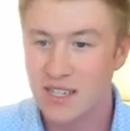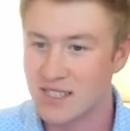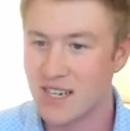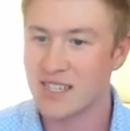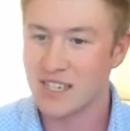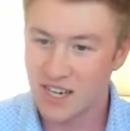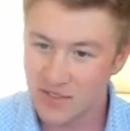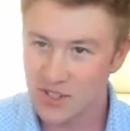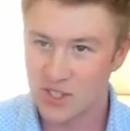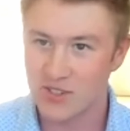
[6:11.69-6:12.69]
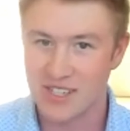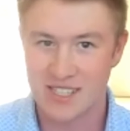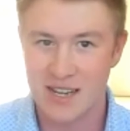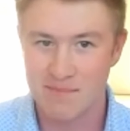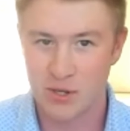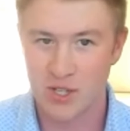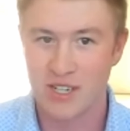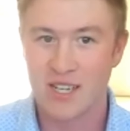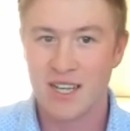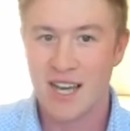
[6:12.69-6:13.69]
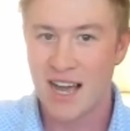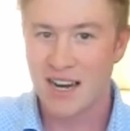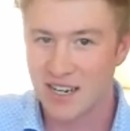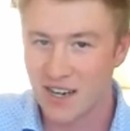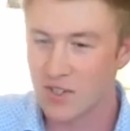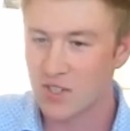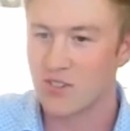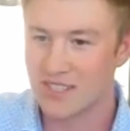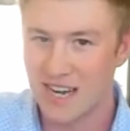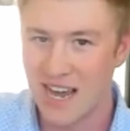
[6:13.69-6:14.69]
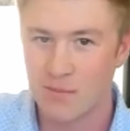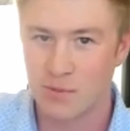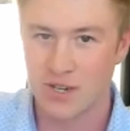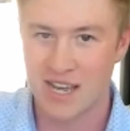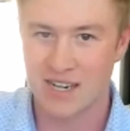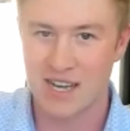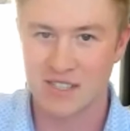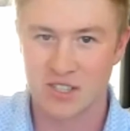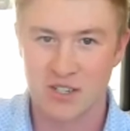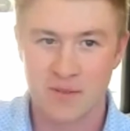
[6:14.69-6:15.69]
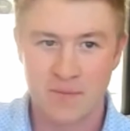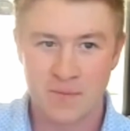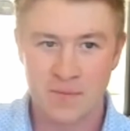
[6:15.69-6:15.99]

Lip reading: selecting another student as an input and another student as an output analyzer.